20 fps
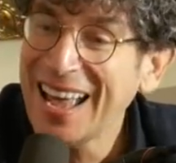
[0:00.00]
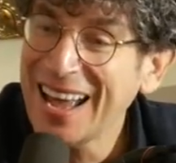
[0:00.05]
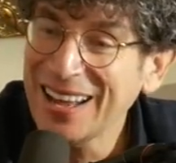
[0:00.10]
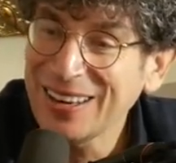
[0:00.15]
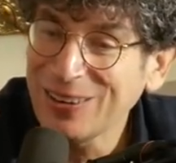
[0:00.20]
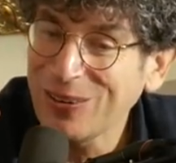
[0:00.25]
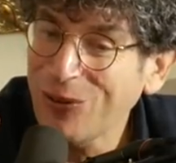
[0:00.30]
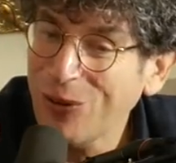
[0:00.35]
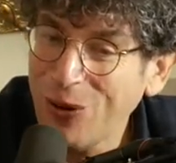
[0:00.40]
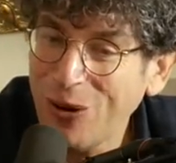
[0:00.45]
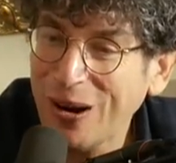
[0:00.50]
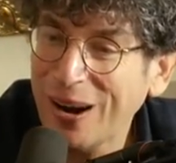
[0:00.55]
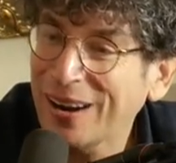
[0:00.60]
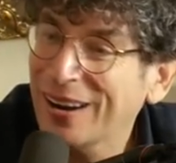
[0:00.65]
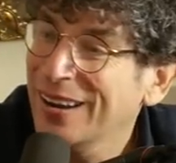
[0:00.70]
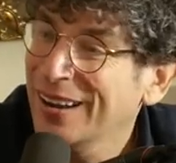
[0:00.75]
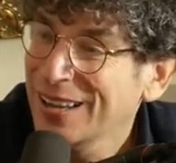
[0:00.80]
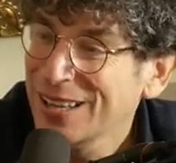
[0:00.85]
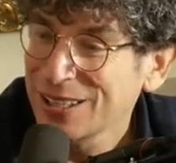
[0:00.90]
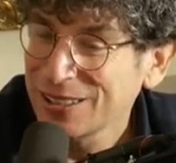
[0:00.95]
and
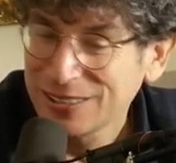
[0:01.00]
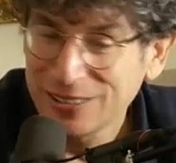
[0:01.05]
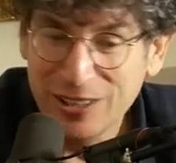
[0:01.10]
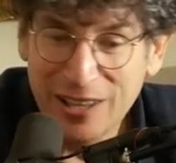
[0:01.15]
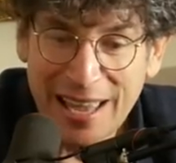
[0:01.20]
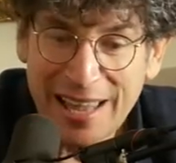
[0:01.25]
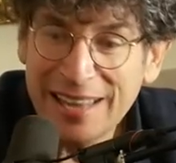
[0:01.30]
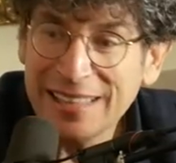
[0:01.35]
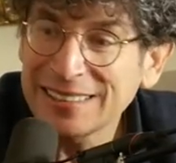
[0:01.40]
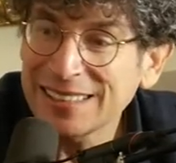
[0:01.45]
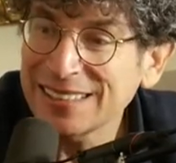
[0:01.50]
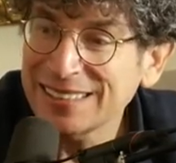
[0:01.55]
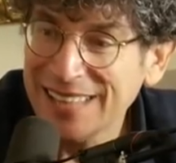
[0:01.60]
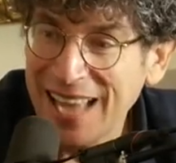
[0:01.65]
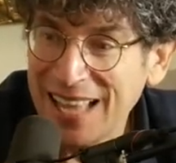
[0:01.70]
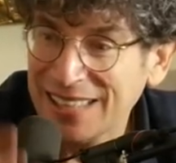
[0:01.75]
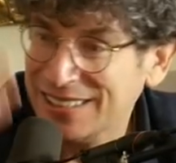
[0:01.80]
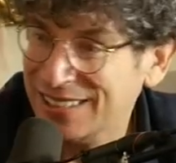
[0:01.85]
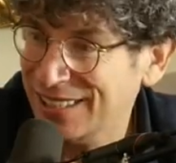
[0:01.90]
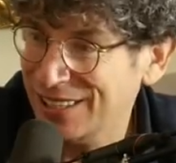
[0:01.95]
or get into
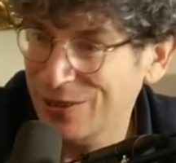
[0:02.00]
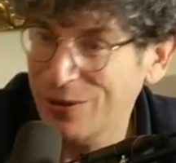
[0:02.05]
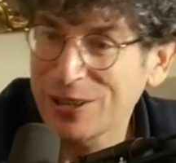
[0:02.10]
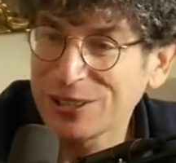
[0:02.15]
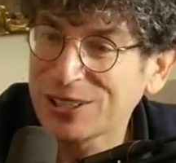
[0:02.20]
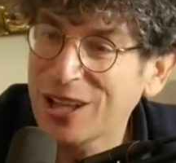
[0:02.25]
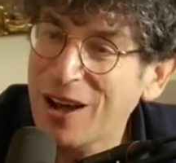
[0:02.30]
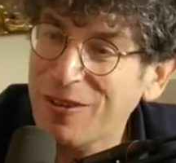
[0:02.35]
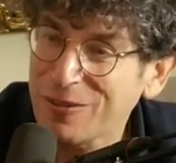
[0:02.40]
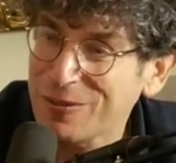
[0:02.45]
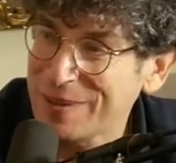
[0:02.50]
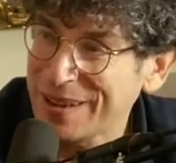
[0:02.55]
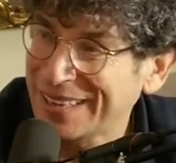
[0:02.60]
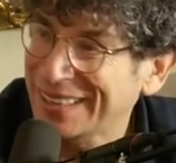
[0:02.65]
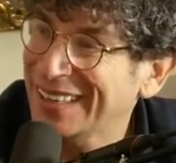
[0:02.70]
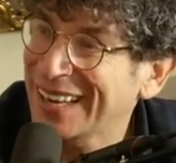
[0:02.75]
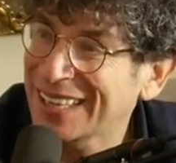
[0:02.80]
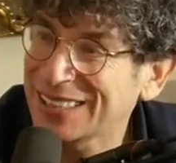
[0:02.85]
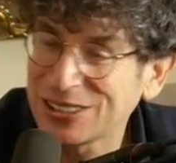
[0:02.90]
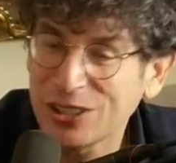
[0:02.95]
debt to the U.S. government,
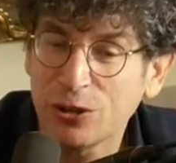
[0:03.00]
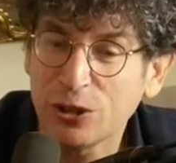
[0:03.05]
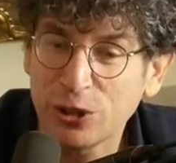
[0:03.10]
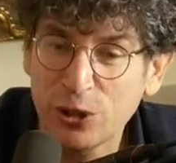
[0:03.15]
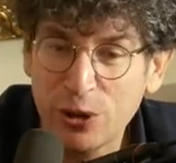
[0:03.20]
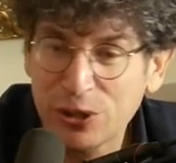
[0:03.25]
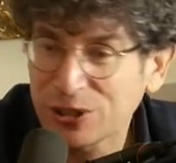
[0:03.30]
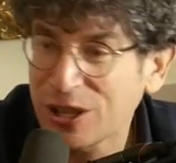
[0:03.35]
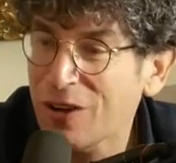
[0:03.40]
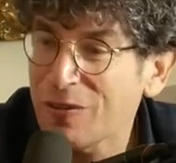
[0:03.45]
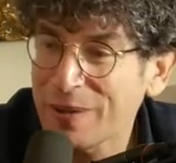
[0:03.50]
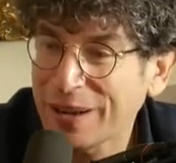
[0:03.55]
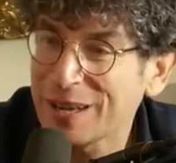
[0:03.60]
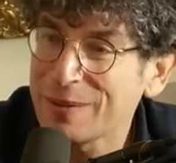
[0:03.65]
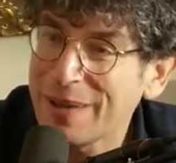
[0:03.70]
like yeah. so the U.S. The government